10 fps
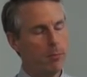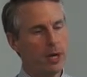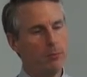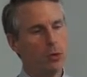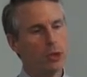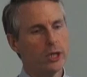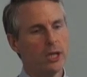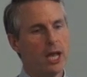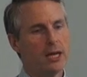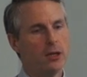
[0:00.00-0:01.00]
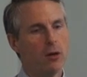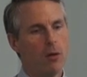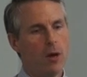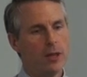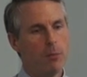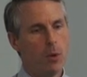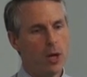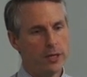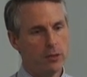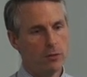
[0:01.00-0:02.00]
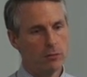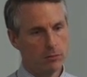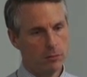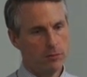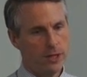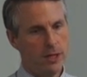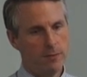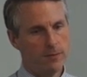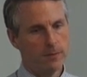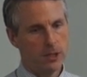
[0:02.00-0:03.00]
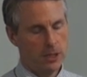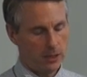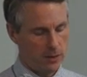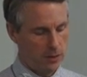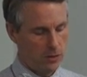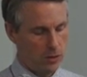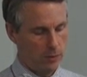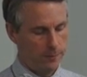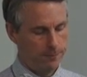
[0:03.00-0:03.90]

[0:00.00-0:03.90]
but I'm looking at it on the monitor that I've connected it to.